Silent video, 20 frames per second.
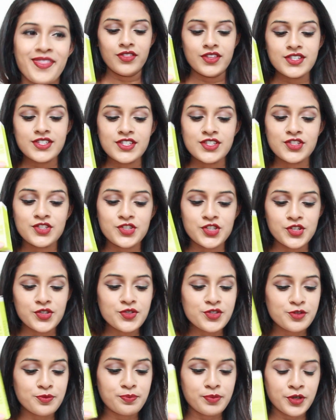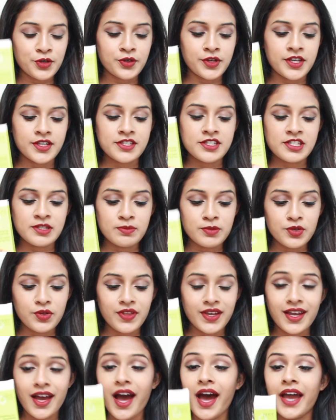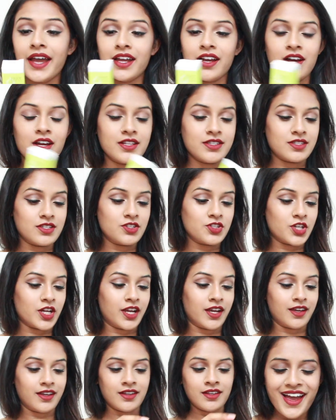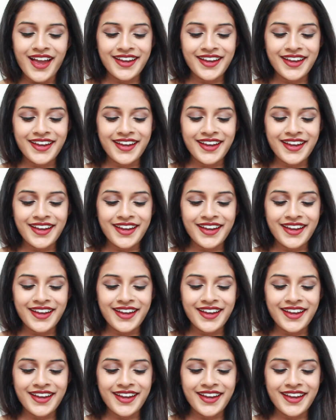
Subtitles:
This is Juice Beauty Smoothing Eye Concentrate.